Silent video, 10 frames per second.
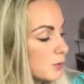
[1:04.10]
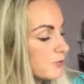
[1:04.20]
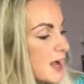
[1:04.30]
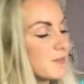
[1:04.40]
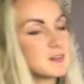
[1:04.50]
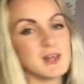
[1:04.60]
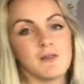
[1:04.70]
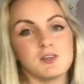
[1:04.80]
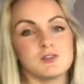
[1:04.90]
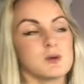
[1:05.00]
will find that
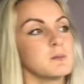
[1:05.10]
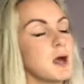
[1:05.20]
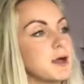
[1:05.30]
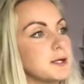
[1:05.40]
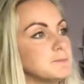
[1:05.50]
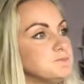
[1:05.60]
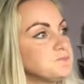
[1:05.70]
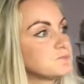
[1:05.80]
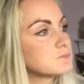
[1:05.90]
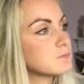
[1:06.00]
like there's some, I
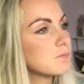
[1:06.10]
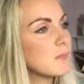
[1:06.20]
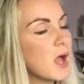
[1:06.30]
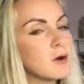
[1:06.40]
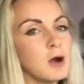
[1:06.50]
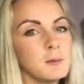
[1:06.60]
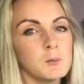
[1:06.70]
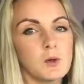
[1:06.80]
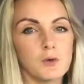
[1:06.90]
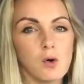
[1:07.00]
can't
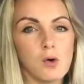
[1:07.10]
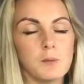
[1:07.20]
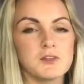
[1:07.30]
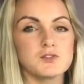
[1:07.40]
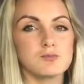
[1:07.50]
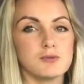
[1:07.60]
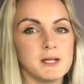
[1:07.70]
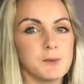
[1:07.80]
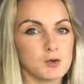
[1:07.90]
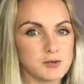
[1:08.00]
remember what they're called, but there's some
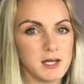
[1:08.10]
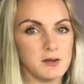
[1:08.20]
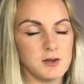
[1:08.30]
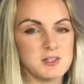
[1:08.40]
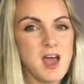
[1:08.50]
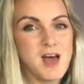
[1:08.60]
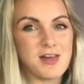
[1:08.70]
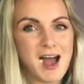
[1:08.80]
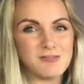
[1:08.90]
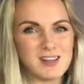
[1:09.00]
Reebok trainers
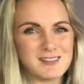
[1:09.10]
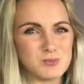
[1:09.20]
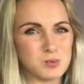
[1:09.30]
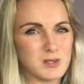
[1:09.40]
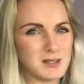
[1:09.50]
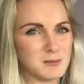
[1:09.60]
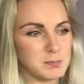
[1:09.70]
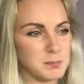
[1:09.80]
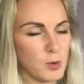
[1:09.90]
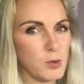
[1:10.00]
that have like this
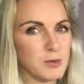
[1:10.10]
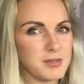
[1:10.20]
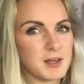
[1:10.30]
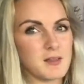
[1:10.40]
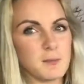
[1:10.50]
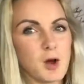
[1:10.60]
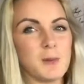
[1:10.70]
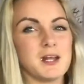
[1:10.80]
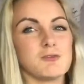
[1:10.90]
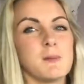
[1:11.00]
weird ball thing at the bottom,
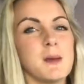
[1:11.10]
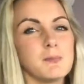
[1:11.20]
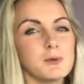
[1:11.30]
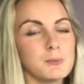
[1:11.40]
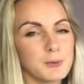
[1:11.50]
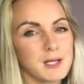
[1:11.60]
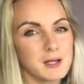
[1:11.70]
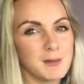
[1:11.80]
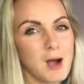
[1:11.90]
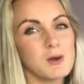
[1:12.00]
and I remember them bringing
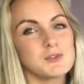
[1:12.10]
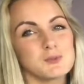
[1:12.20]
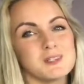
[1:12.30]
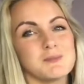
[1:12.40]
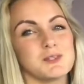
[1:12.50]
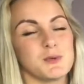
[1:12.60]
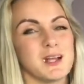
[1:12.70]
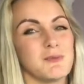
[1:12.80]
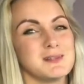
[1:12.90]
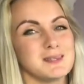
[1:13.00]
them out, and sometimes they bring
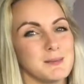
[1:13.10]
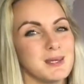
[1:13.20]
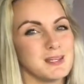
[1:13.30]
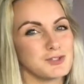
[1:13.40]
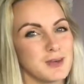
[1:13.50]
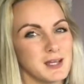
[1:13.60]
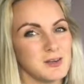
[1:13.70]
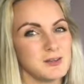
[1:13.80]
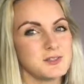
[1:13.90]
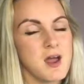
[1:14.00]
out these gimmicky
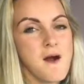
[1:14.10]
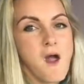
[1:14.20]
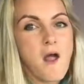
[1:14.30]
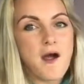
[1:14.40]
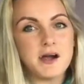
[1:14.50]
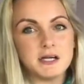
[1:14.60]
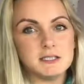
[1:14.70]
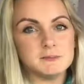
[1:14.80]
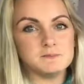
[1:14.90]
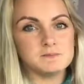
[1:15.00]
trainers,
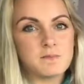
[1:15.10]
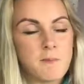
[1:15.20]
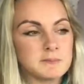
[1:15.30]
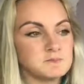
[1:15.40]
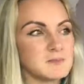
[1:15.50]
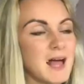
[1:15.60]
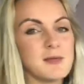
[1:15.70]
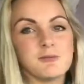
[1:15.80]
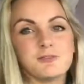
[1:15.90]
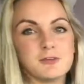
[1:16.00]
like
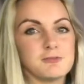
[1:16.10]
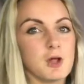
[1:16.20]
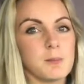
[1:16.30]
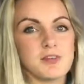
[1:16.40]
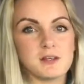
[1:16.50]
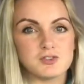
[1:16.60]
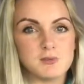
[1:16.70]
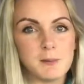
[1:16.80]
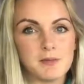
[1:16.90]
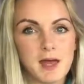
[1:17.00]
them fit flop things. Do you
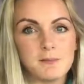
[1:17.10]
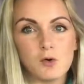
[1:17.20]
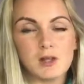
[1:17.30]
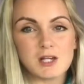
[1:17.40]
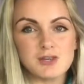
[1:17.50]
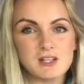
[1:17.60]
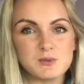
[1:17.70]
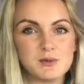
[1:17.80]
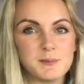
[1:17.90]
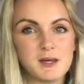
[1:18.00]
remember them? Or like trainers
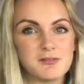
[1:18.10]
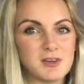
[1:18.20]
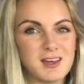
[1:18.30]
with a bit of